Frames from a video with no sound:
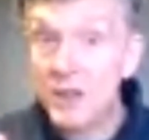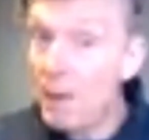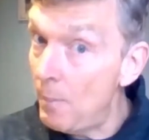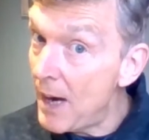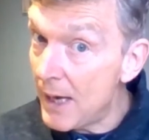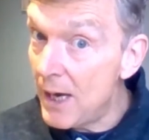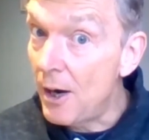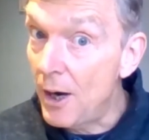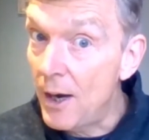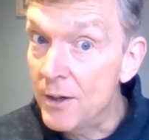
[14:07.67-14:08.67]
take a step
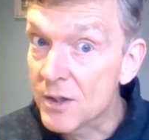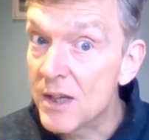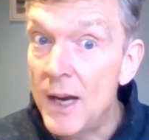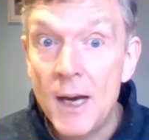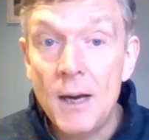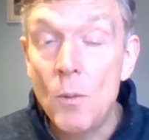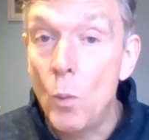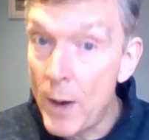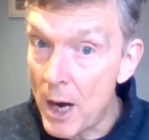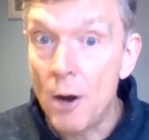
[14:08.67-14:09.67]
back here and
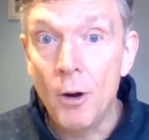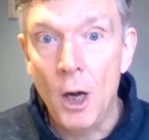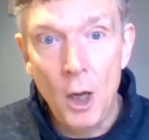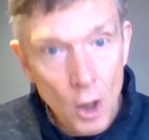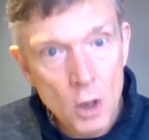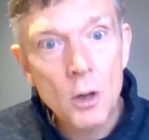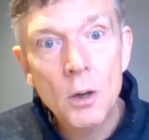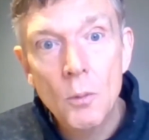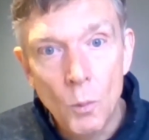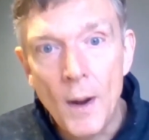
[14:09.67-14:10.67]
say we are a
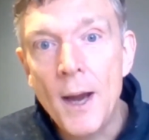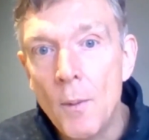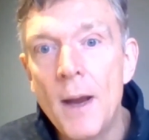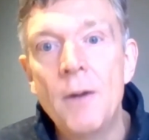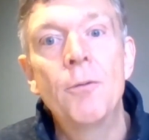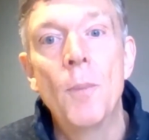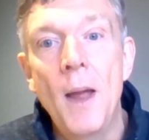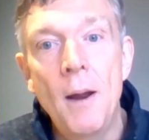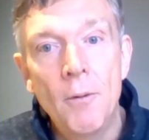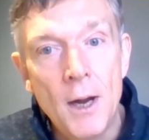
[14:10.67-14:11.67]
long way away
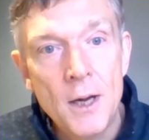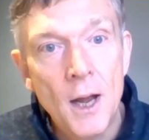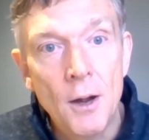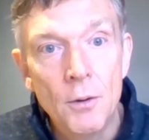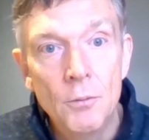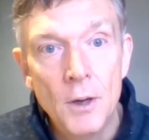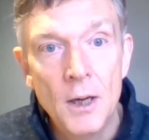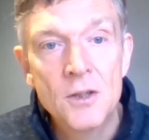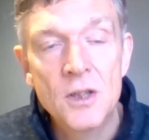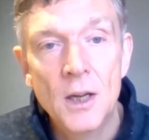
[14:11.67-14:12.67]
from that,
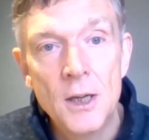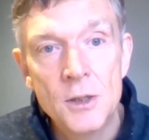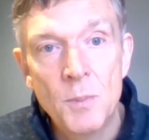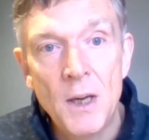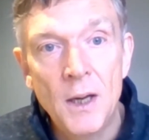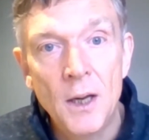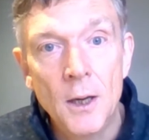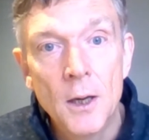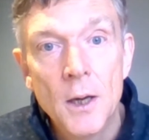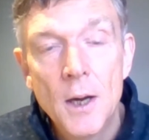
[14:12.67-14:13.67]
realistically
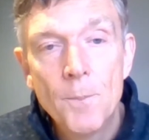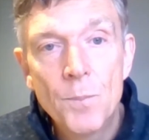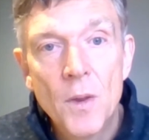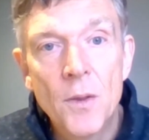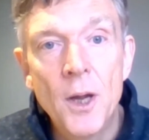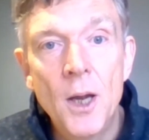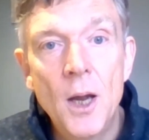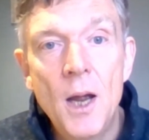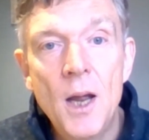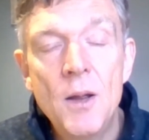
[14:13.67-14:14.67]

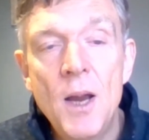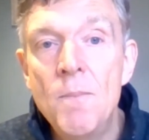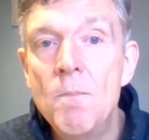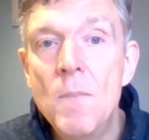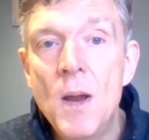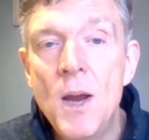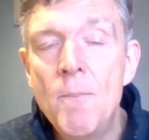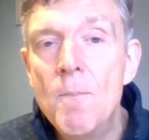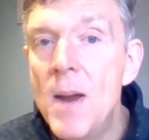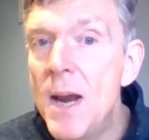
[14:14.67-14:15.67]
speaking. In
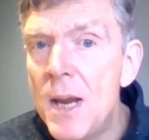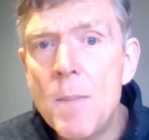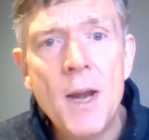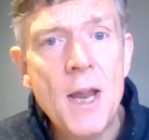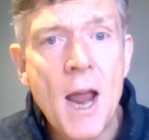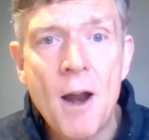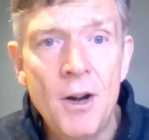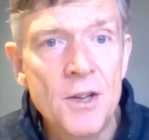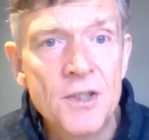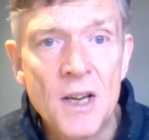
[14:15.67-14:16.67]
many, many
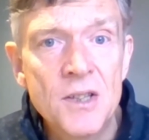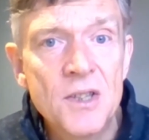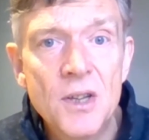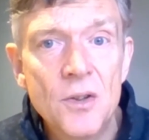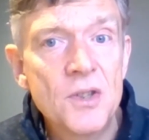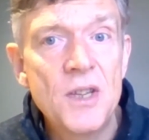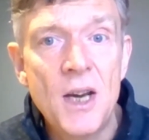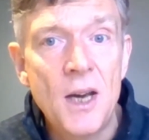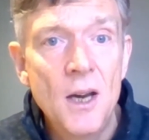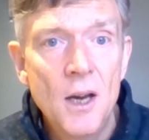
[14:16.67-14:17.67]
areas, I still
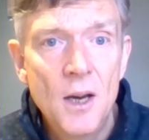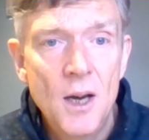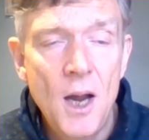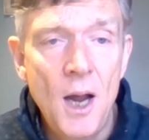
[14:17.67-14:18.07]
see